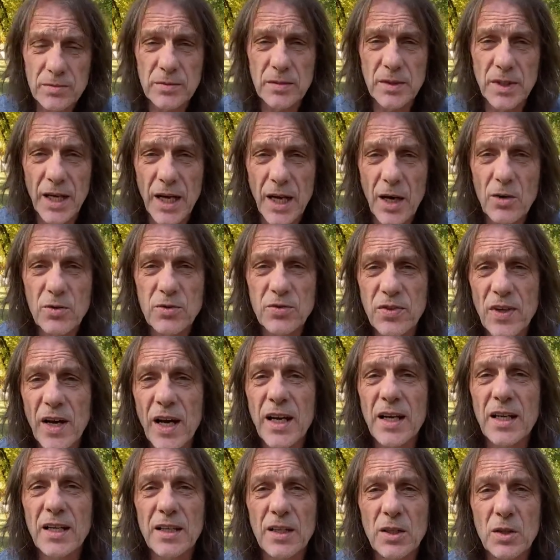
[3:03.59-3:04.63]
Now
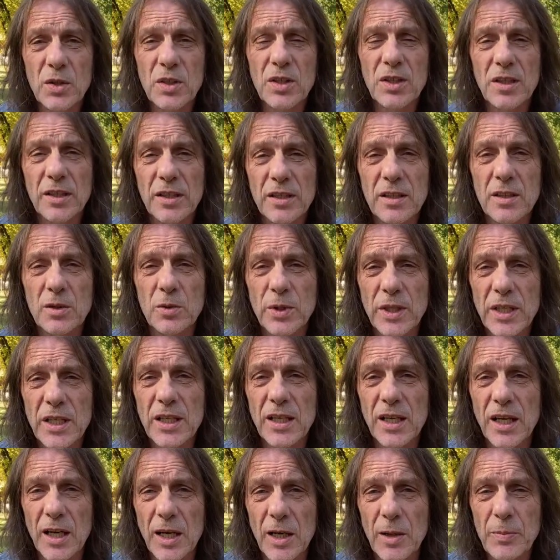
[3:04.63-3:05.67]
finally it looks like they're
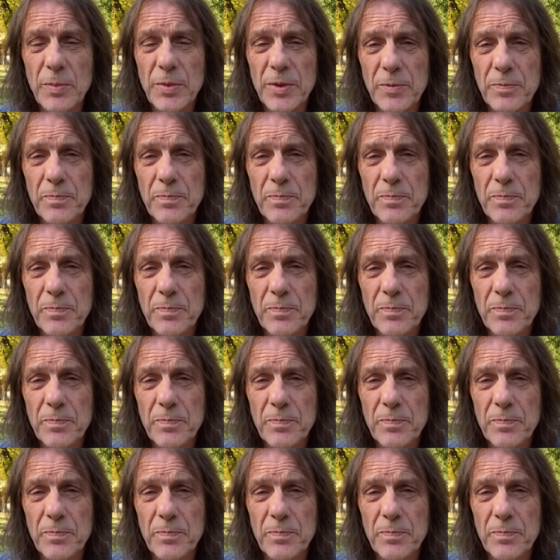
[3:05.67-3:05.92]
waking up.